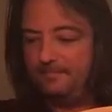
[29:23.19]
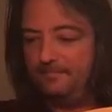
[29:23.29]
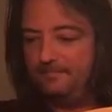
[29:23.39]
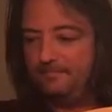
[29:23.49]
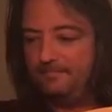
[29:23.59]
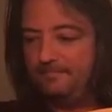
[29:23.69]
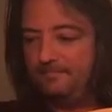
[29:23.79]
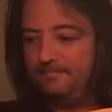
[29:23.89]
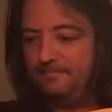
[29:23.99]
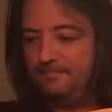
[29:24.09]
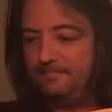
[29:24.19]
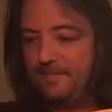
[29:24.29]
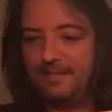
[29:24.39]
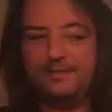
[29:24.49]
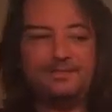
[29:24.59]

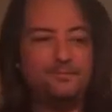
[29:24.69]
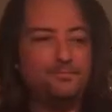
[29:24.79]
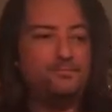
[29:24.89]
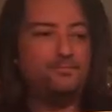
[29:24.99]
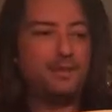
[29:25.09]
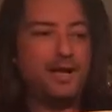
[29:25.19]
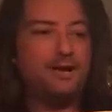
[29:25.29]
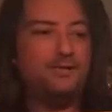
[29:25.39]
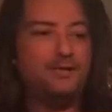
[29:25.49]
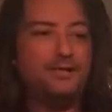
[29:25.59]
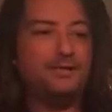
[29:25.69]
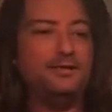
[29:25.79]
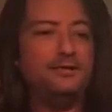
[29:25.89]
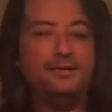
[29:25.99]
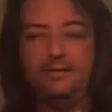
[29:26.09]
I think that's
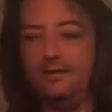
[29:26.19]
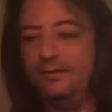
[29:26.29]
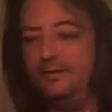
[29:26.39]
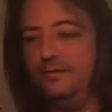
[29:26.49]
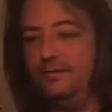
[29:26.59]
about it.